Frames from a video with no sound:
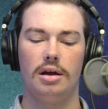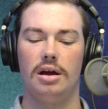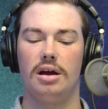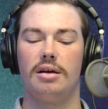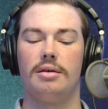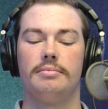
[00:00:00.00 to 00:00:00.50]

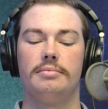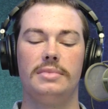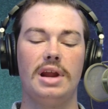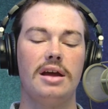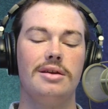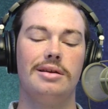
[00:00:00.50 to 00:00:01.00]

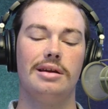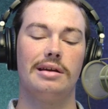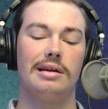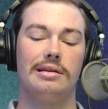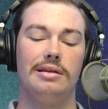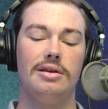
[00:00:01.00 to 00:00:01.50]
Now you
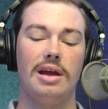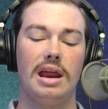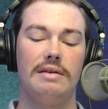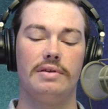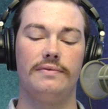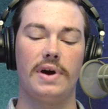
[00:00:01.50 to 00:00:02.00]
can't
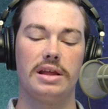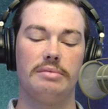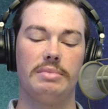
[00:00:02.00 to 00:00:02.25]
even find